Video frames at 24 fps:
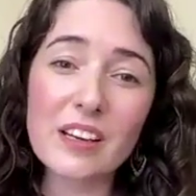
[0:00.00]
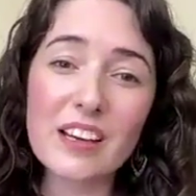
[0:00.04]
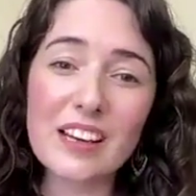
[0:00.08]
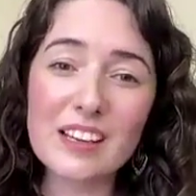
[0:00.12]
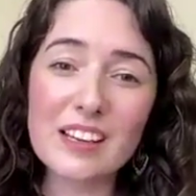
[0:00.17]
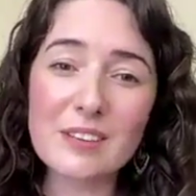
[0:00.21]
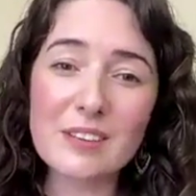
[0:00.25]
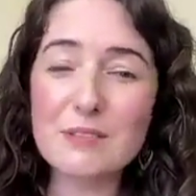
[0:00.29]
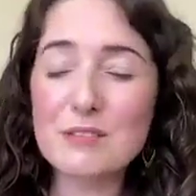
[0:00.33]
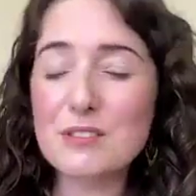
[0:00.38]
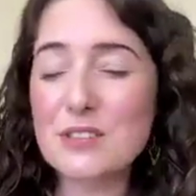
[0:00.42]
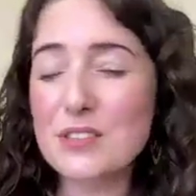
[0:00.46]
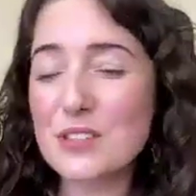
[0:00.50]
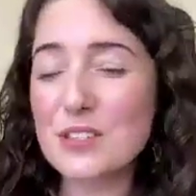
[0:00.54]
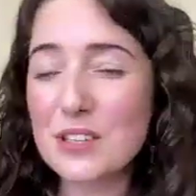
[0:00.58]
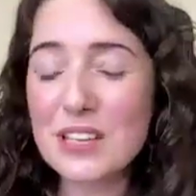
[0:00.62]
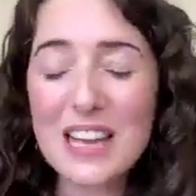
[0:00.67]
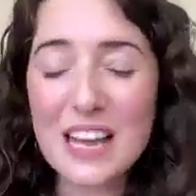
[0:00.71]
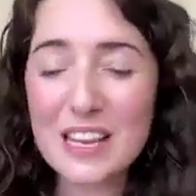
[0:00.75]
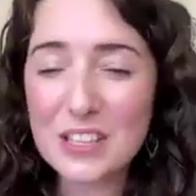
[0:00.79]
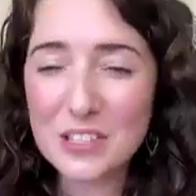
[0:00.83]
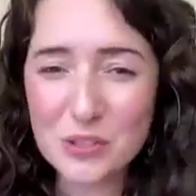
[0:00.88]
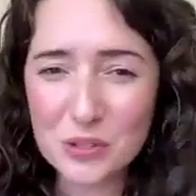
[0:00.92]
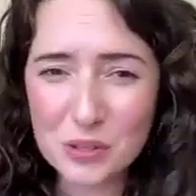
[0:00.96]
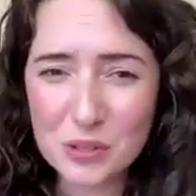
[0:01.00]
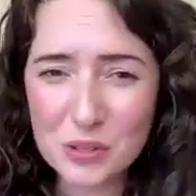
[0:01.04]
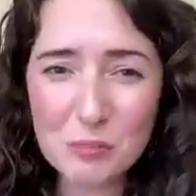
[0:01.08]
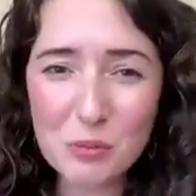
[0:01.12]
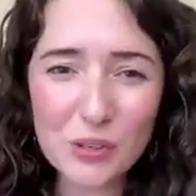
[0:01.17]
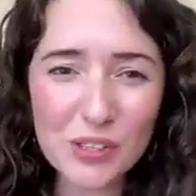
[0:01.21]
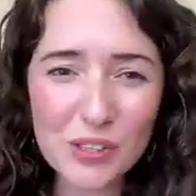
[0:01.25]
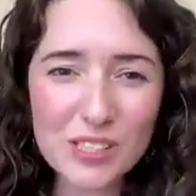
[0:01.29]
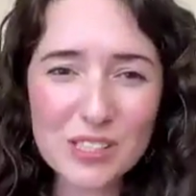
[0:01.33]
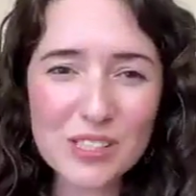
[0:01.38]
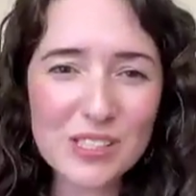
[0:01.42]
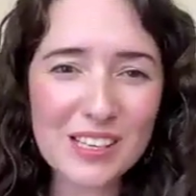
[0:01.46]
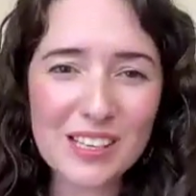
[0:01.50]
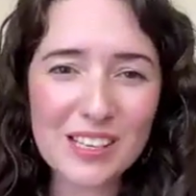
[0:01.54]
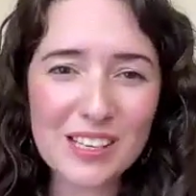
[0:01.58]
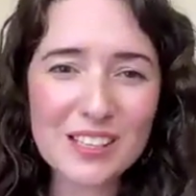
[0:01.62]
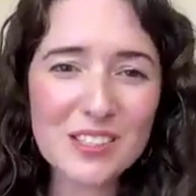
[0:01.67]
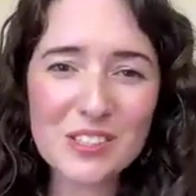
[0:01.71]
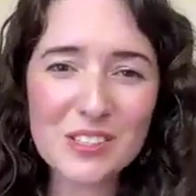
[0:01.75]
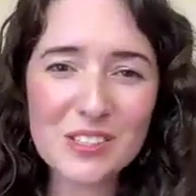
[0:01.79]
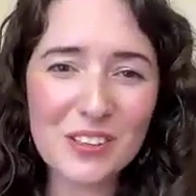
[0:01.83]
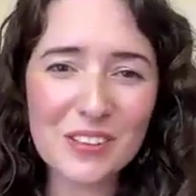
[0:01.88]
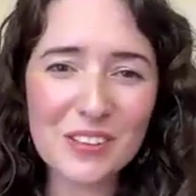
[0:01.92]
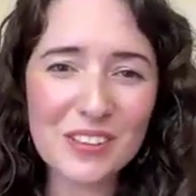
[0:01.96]
And to lesser and more
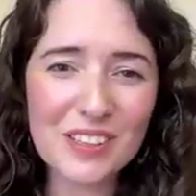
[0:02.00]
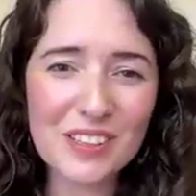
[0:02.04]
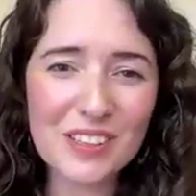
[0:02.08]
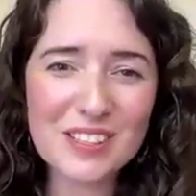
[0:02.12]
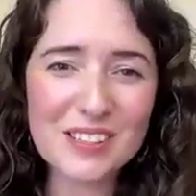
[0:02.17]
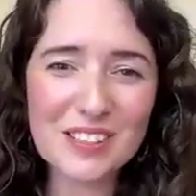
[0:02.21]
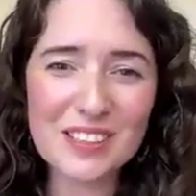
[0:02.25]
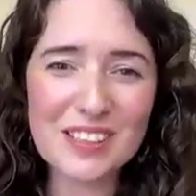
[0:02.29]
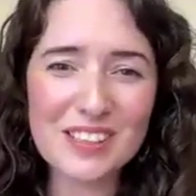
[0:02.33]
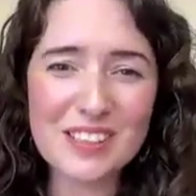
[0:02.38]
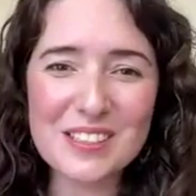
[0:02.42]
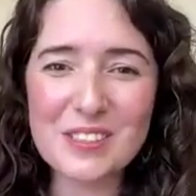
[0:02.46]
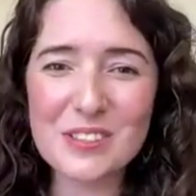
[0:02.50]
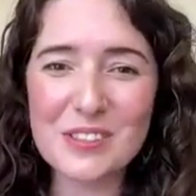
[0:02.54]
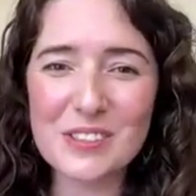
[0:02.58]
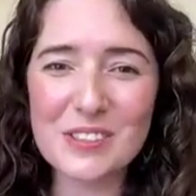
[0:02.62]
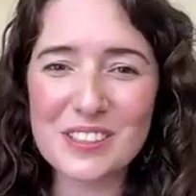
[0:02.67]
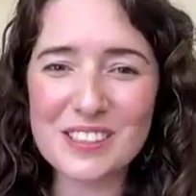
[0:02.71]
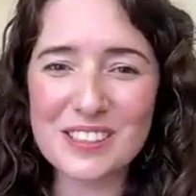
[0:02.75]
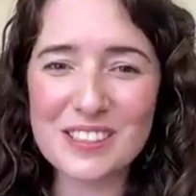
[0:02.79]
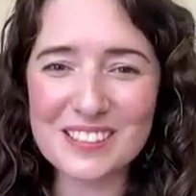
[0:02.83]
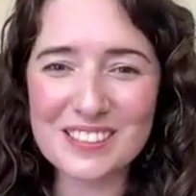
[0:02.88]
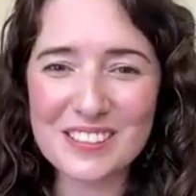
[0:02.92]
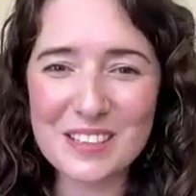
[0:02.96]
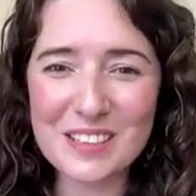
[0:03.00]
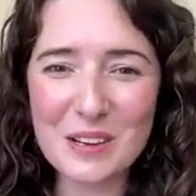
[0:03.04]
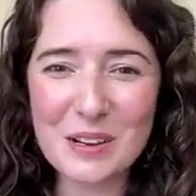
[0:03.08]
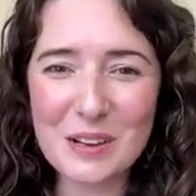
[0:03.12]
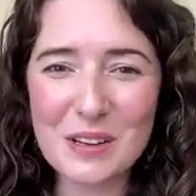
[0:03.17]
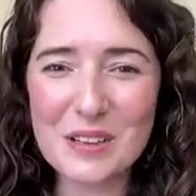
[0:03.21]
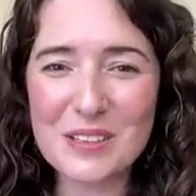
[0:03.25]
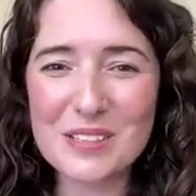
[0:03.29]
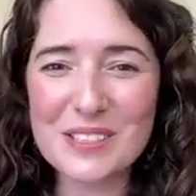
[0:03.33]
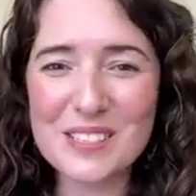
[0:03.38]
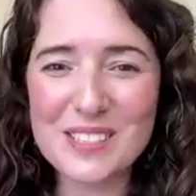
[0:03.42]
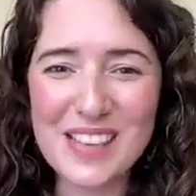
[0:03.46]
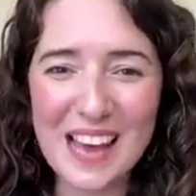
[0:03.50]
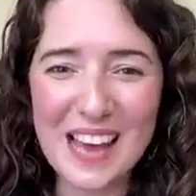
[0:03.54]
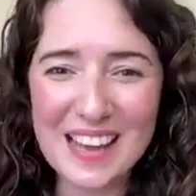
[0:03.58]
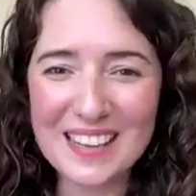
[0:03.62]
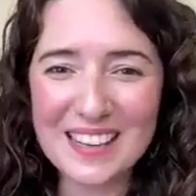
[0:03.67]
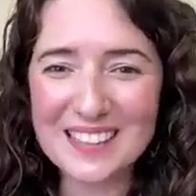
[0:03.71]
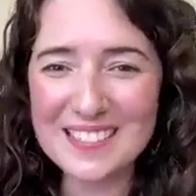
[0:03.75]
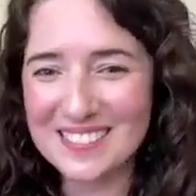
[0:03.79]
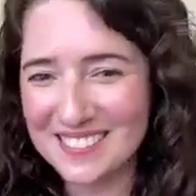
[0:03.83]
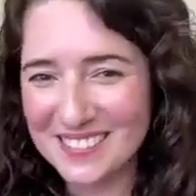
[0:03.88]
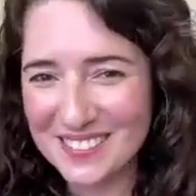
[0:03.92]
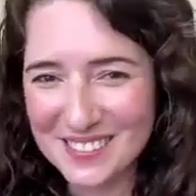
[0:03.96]
extents, that's not a
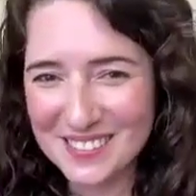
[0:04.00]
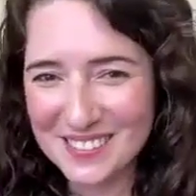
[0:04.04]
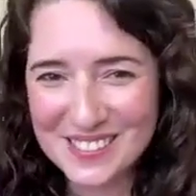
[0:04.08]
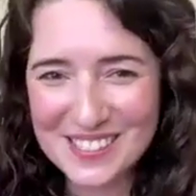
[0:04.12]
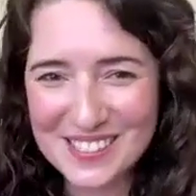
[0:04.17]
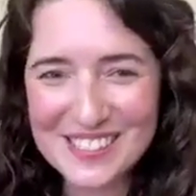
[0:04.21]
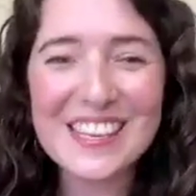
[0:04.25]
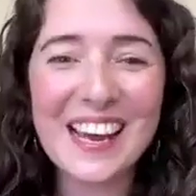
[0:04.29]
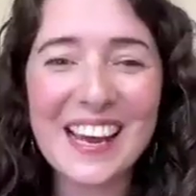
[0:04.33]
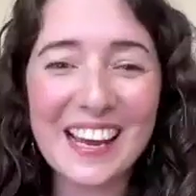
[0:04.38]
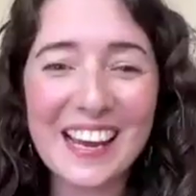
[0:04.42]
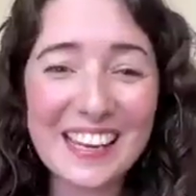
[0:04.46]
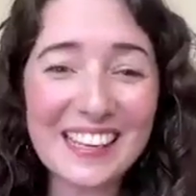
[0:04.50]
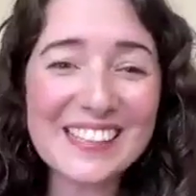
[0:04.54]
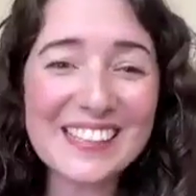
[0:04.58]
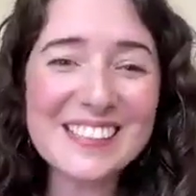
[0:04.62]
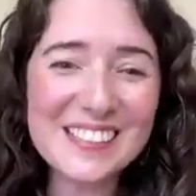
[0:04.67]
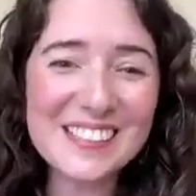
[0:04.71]
set stage.